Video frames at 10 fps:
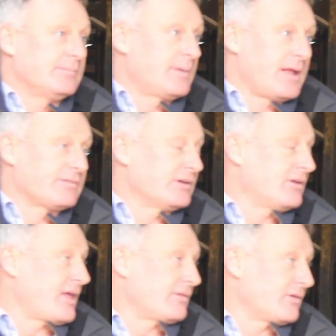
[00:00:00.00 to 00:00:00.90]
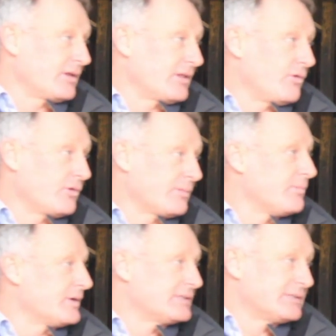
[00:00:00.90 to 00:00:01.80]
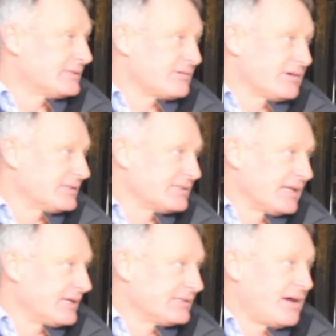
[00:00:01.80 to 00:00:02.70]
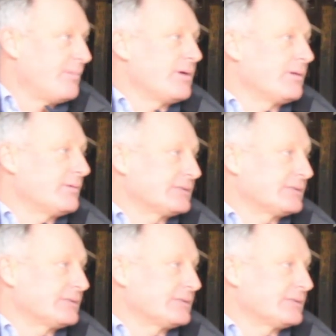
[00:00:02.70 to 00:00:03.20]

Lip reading: being able to do that through in the autumn, which is traditionally a time where we're